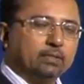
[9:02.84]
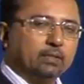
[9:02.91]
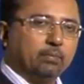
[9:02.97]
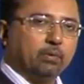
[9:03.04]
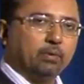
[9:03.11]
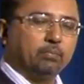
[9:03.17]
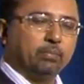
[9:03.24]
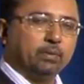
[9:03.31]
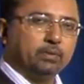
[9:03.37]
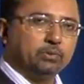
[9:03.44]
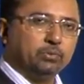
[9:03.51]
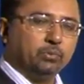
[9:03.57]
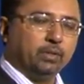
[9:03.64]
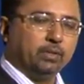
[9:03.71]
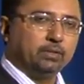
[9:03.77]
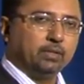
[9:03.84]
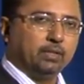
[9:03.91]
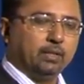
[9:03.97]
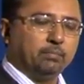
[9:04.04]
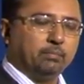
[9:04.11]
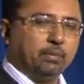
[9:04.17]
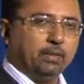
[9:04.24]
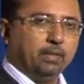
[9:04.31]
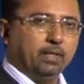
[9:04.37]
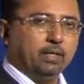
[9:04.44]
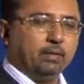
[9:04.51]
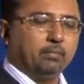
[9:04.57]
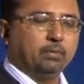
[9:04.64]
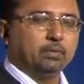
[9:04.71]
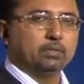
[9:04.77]
is about persuasion and bringing
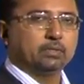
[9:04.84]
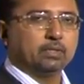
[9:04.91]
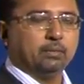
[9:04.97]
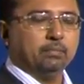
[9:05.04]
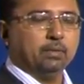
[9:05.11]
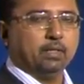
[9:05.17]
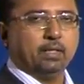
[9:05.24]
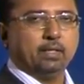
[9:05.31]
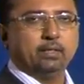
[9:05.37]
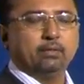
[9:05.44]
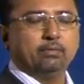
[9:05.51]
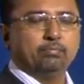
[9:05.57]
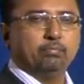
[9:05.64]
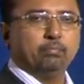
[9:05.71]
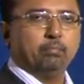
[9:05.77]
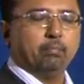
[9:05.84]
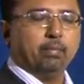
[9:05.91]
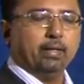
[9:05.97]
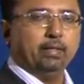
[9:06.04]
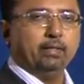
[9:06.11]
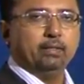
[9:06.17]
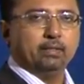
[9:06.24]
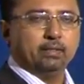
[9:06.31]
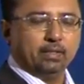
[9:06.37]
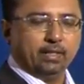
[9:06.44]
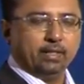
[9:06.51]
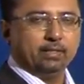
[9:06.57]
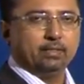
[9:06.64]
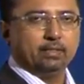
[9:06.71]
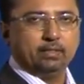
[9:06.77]
about some kind of mind
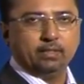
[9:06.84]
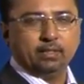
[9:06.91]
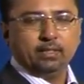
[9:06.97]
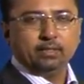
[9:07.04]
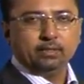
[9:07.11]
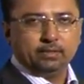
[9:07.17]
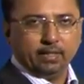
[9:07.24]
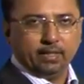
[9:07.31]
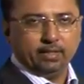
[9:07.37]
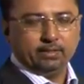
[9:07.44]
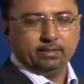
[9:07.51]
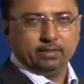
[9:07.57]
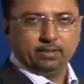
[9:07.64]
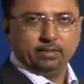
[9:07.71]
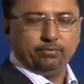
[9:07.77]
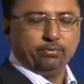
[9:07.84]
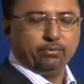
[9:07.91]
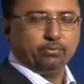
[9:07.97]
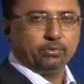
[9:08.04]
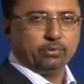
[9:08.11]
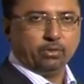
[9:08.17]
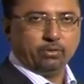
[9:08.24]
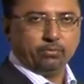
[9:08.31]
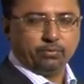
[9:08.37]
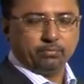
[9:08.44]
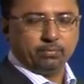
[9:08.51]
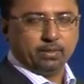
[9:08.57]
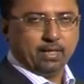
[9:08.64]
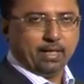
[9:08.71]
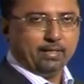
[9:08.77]
related change, if you saw from
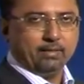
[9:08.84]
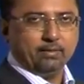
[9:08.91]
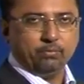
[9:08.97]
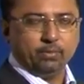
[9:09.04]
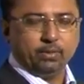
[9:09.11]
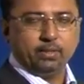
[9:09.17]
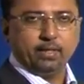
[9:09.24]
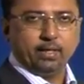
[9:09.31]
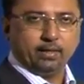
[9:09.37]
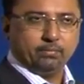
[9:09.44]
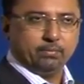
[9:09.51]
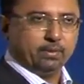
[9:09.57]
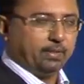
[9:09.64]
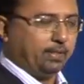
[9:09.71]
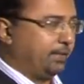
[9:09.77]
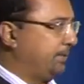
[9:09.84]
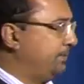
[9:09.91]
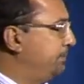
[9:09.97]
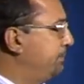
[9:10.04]
the Latin word advertare.